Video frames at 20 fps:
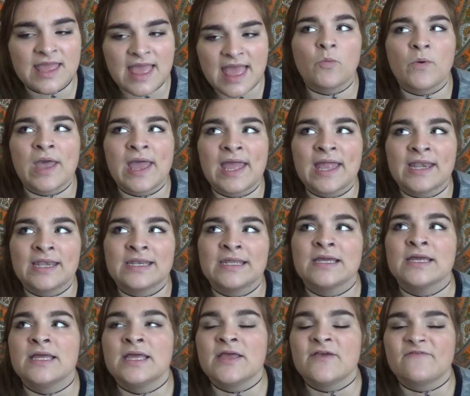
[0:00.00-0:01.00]
When
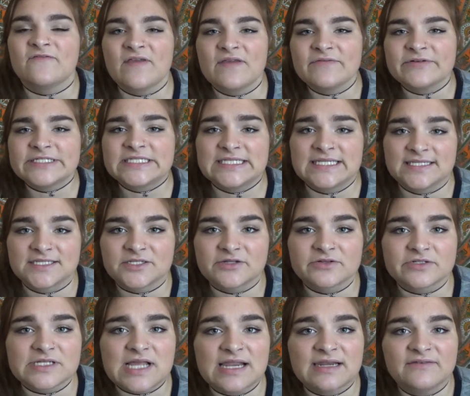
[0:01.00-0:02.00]
Feyre's
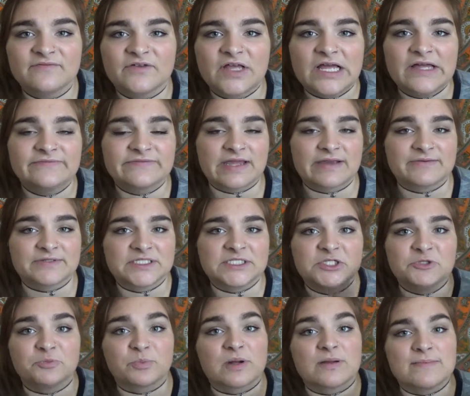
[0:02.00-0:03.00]
sisters got involved, I was
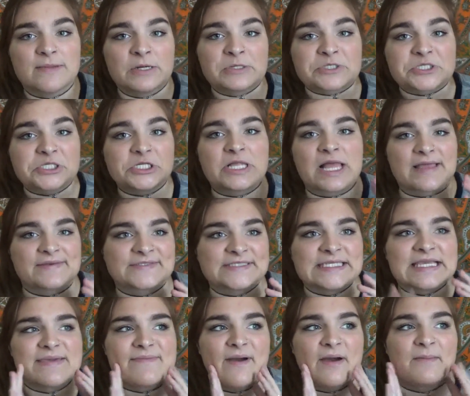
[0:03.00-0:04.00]
super emotional. I was
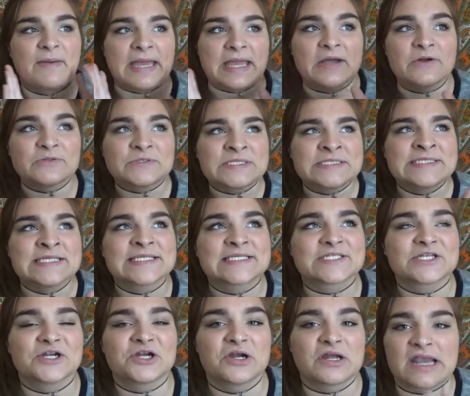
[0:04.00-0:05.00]
thinking about my own
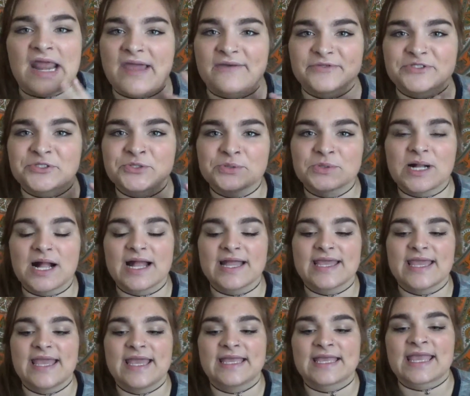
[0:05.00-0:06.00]
sister and I was
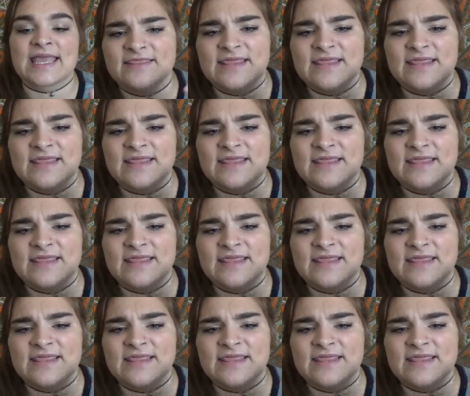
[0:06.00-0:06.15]
crying.